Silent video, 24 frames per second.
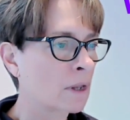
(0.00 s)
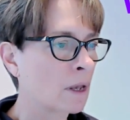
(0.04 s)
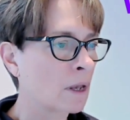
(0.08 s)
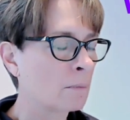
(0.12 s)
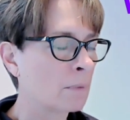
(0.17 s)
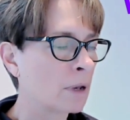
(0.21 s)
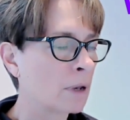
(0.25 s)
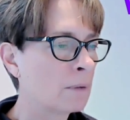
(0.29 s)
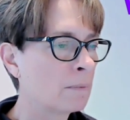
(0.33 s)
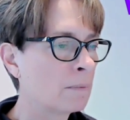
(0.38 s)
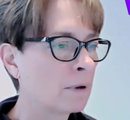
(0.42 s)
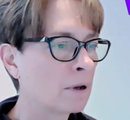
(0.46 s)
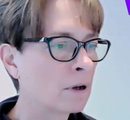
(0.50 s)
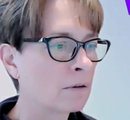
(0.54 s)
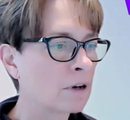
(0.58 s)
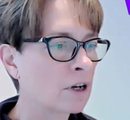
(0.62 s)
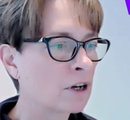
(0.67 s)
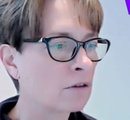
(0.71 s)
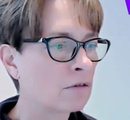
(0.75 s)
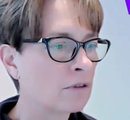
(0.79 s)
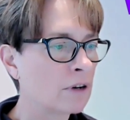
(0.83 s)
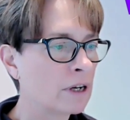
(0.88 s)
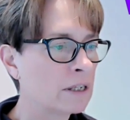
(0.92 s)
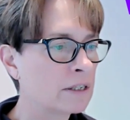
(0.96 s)
People are
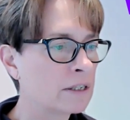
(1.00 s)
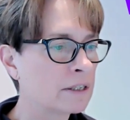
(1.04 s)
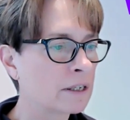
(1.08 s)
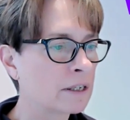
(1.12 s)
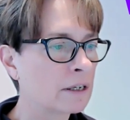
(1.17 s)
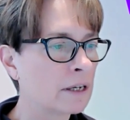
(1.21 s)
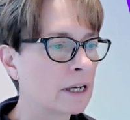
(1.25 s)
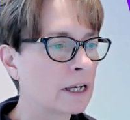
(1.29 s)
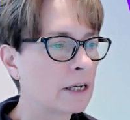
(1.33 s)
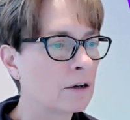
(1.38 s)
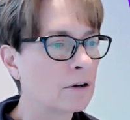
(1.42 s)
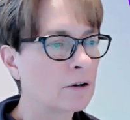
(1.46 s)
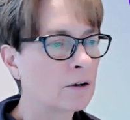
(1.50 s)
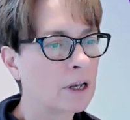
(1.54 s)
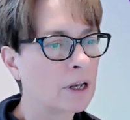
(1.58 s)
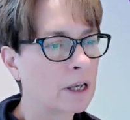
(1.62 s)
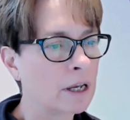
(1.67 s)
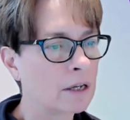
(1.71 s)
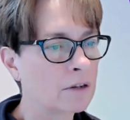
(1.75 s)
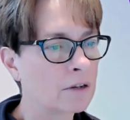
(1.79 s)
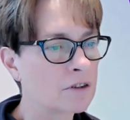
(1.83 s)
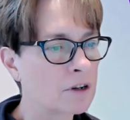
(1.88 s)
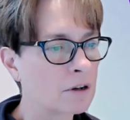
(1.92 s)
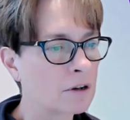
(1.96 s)
increasingly
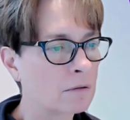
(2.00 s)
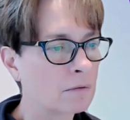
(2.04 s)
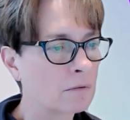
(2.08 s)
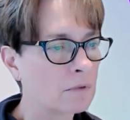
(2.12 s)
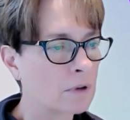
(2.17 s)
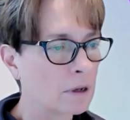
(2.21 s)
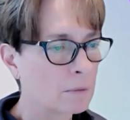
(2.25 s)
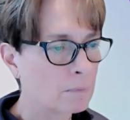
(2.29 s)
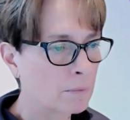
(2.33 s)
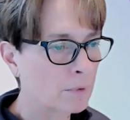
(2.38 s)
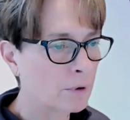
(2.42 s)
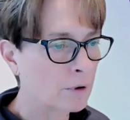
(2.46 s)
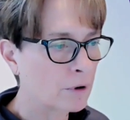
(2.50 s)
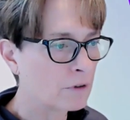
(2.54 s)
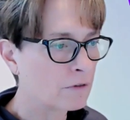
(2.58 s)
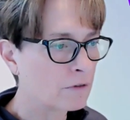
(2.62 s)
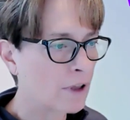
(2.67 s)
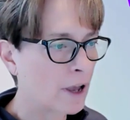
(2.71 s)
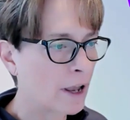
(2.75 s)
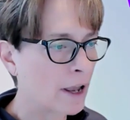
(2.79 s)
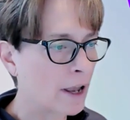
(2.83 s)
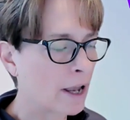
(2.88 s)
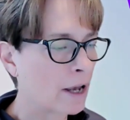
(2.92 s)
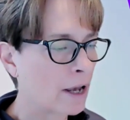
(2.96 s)
looking to improve
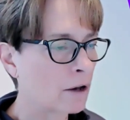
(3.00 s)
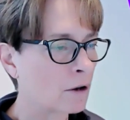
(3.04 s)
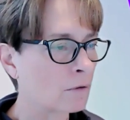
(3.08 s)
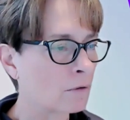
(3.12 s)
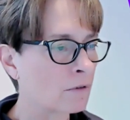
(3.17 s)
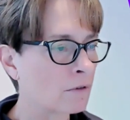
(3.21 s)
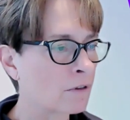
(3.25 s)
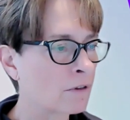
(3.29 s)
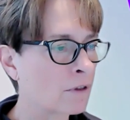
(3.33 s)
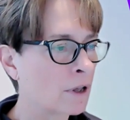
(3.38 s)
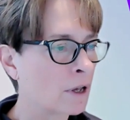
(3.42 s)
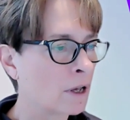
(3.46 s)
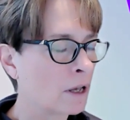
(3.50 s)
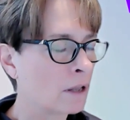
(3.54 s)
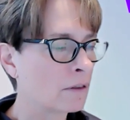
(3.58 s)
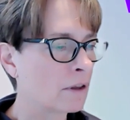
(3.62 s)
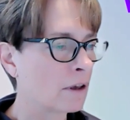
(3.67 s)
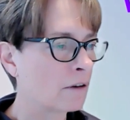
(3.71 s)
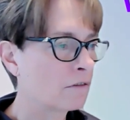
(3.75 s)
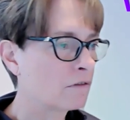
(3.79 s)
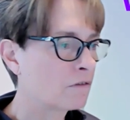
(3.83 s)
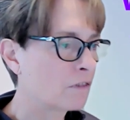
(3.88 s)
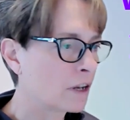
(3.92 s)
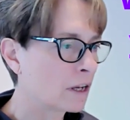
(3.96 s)
their health,
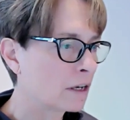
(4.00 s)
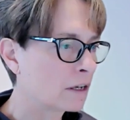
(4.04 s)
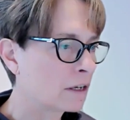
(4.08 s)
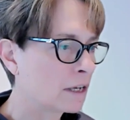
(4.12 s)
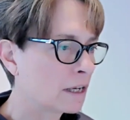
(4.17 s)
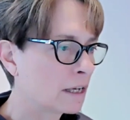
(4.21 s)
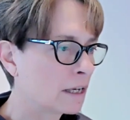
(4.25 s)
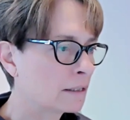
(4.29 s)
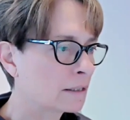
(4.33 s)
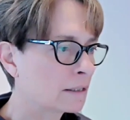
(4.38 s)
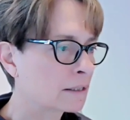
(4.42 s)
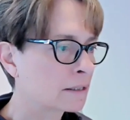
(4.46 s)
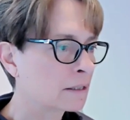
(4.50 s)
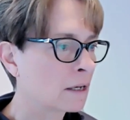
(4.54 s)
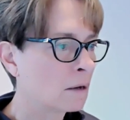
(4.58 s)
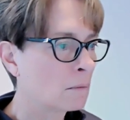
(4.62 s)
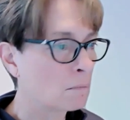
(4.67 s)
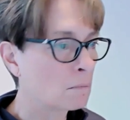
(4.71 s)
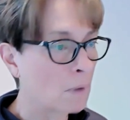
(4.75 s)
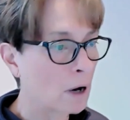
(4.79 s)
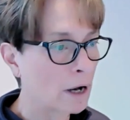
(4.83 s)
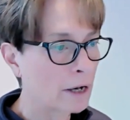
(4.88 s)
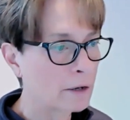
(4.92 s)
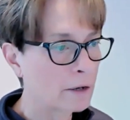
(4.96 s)
their fitness,
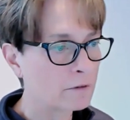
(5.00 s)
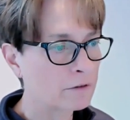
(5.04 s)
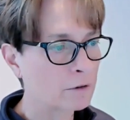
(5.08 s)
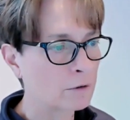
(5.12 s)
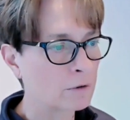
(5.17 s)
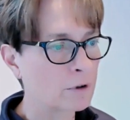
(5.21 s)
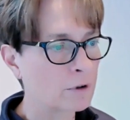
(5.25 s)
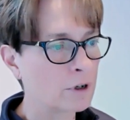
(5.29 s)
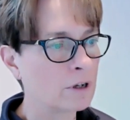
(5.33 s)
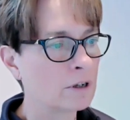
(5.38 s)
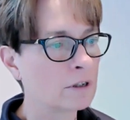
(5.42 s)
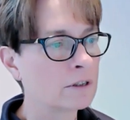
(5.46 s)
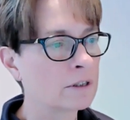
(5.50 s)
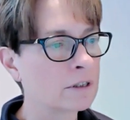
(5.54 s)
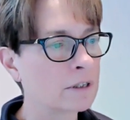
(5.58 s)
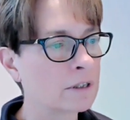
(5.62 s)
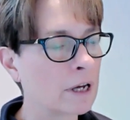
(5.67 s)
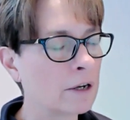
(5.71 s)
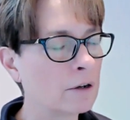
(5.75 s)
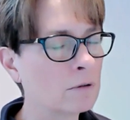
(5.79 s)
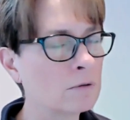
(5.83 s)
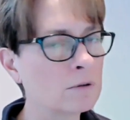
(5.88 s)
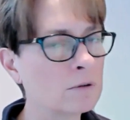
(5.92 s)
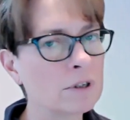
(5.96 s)
mindfulness,
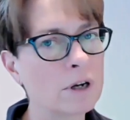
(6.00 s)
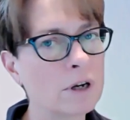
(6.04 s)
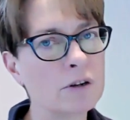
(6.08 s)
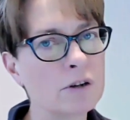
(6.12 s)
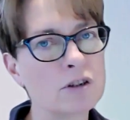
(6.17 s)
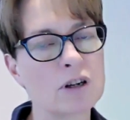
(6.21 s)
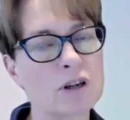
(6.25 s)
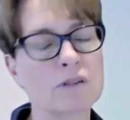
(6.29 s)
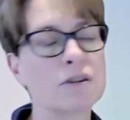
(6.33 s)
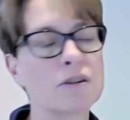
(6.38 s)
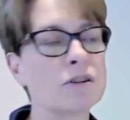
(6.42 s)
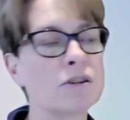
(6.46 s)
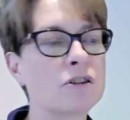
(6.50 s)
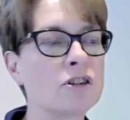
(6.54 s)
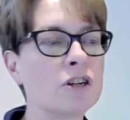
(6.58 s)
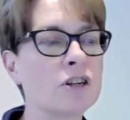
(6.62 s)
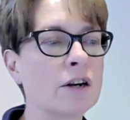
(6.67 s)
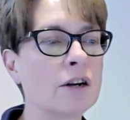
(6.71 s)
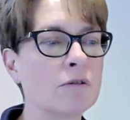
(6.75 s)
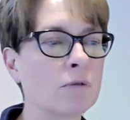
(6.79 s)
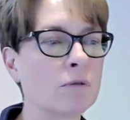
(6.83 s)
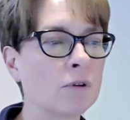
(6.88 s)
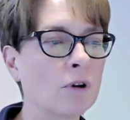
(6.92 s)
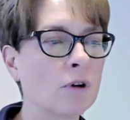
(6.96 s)
and also just
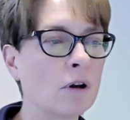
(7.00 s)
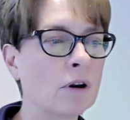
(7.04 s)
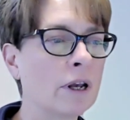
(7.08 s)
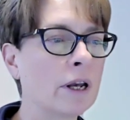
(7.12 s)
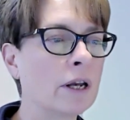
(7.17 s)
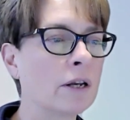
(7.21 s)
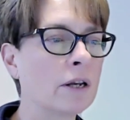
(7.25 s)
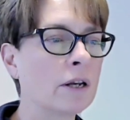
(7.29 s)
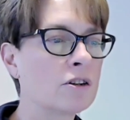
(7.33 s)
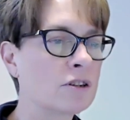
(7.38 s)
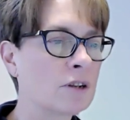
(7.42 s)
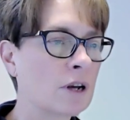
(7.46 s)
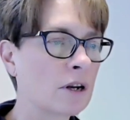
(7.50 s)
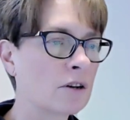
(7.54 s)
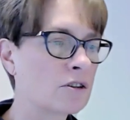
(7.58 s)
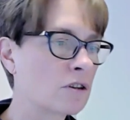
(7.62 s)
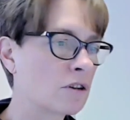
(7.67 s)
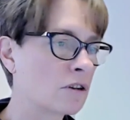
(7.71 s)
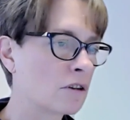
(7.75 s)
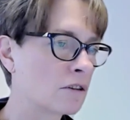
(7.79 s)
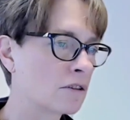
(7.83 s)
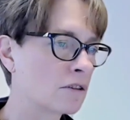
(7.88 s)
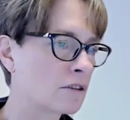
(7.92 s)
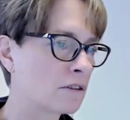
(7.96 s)
general knowledge, such
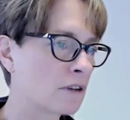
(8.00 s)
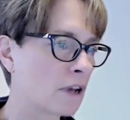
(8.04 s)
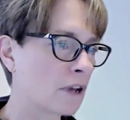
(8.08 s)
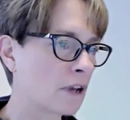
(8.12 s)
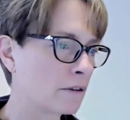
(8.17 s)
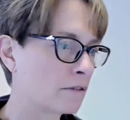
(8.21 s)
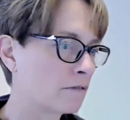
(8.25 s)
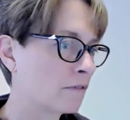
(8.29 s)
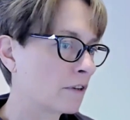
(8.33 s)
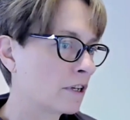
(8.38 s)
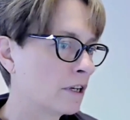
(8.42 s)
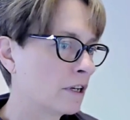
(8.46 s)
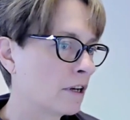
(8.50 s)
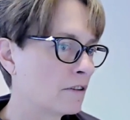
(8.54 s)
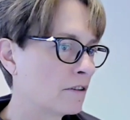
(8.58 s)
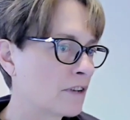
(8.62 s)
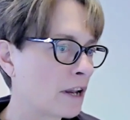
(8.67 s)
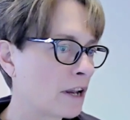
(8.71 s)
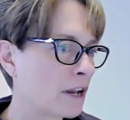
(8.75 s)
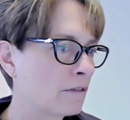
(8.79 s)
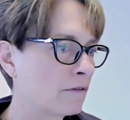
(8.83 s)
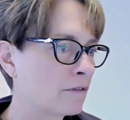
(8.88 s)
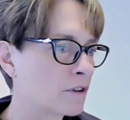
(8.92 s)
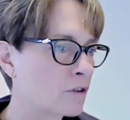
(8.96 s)
as,
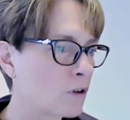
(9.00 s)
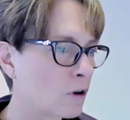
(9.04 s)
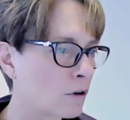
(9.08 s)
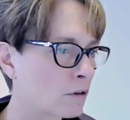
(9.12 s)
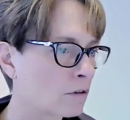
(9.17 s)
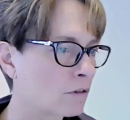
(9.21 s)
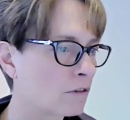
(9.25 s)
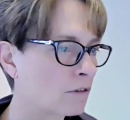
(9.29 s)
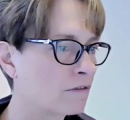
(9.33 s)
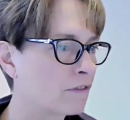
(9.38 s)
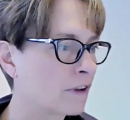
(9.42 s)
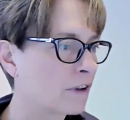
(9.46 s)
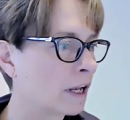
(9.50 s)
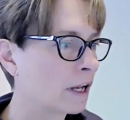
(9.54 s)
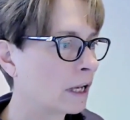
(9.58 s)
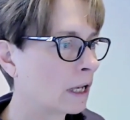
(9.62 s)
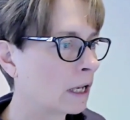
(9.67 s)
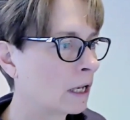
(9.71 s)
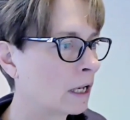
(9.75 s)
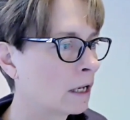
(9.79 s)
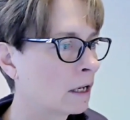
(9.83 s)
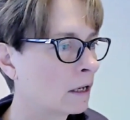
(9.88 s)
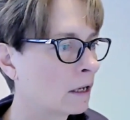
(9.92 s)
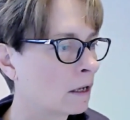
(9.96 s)
say
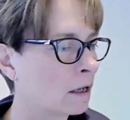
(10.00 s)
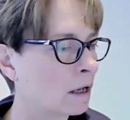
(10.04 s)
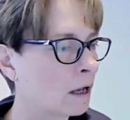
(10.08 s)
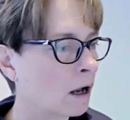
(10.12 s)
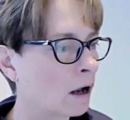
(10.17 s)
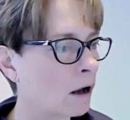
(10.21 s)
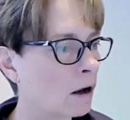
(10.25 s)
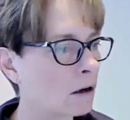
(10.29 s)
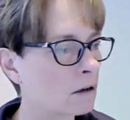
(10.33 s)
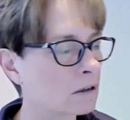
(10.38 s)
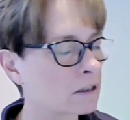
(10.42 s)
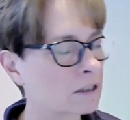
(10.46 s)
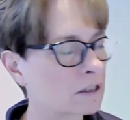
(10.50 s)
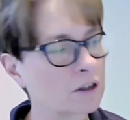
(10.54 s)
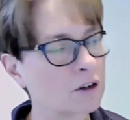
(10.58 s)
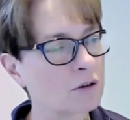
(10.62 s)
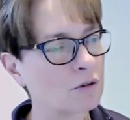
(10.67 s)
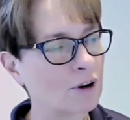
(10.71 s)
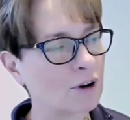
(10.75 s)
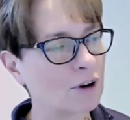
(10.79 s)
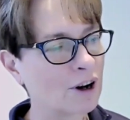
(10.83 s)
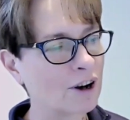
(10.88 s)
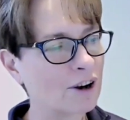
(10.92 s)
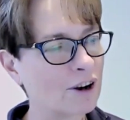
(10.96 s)
photography, arts and
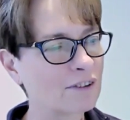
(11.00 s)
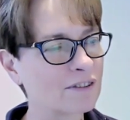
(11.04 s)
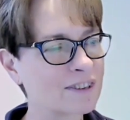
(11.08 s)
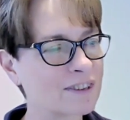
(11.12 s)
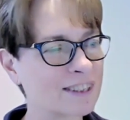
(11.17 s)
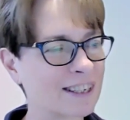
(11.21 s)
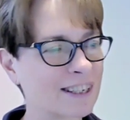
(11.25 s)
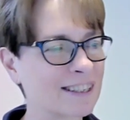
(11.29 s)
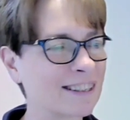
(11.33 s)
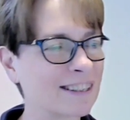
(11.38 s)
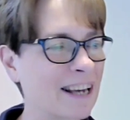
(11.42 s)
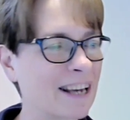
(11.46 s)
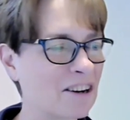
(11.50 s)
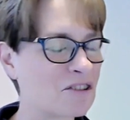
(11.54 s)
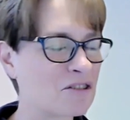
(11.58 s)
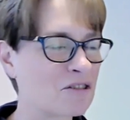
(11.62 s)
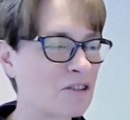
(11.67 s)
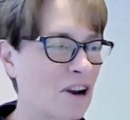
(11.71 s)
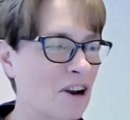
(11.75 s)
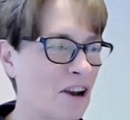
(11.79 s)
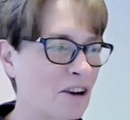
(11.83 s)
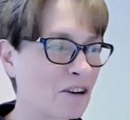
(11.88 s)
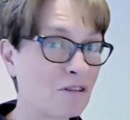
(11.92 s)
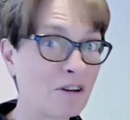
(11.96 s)
crafts,
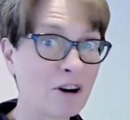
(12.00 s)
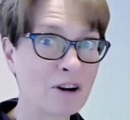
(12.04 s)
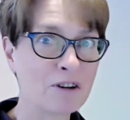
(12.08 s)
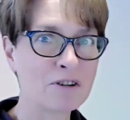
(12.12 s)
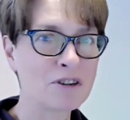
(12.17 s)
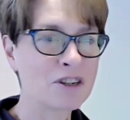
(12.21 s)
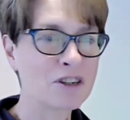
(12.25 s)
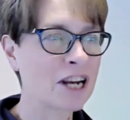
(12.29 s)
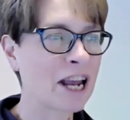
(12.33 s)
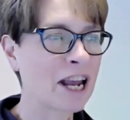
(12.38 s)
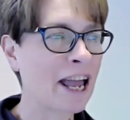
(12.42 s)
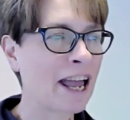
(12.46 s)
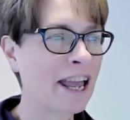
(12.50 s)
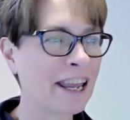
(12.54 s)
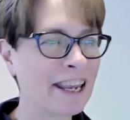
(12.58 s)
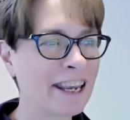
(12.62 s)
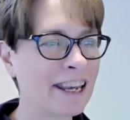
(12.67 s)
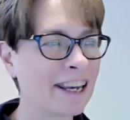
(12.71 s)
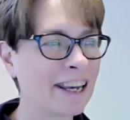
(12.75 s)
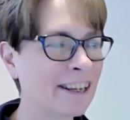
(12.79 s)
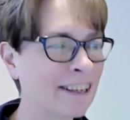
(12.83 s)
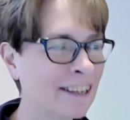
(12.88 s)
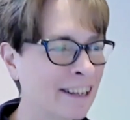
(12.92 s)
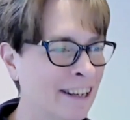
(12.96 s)
etc.,
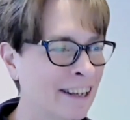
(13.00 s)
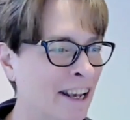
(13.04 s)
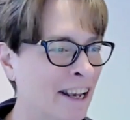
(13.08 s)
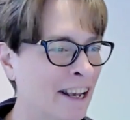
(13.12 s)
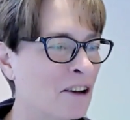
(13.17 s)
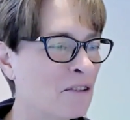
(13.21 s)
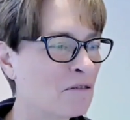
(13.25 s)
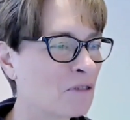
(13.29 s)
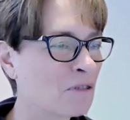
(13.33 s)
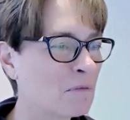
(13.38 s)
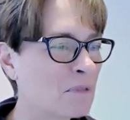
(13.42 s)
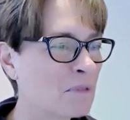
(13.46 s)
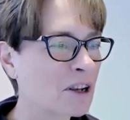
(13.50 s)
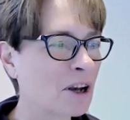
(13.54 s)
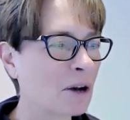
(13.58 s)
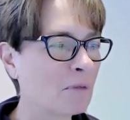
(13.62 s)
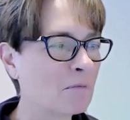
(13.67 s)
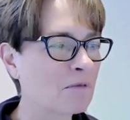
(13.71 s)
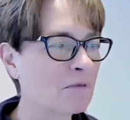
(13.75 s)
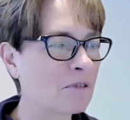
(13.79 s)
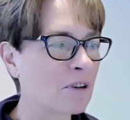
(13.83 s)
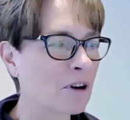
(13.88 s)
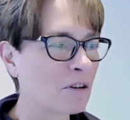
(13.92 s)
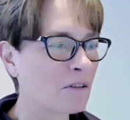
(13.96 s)
crochet from the
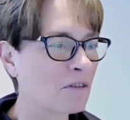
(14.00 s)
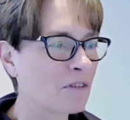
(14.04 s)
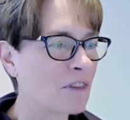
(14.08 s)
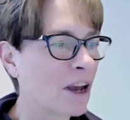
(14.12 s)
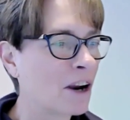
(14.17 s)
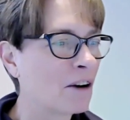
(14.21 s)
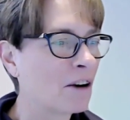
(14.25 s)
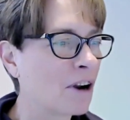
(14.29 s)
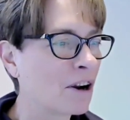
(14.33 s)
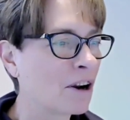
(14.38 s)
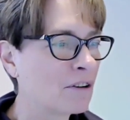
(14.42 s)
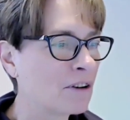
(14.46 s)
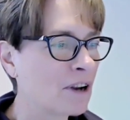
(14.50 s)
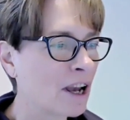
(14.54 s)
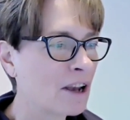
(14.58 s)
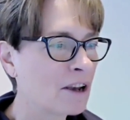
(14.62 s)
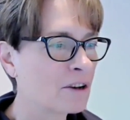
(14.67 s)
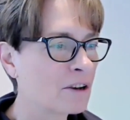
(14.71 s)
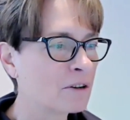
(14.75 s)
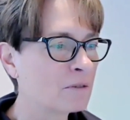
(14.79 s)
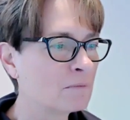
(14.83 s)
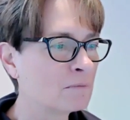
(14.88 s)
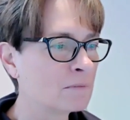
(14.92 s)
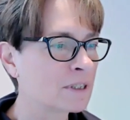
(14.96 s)
comfort of their own
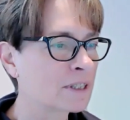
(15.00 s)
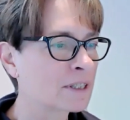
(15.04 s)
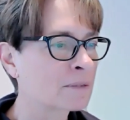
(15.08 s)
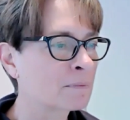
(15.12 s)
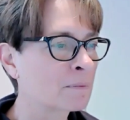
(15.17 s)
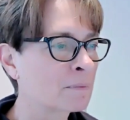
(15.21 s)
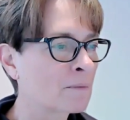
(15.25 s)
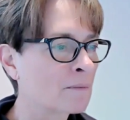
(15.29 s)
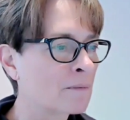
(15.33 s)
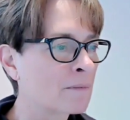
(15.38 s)
homes.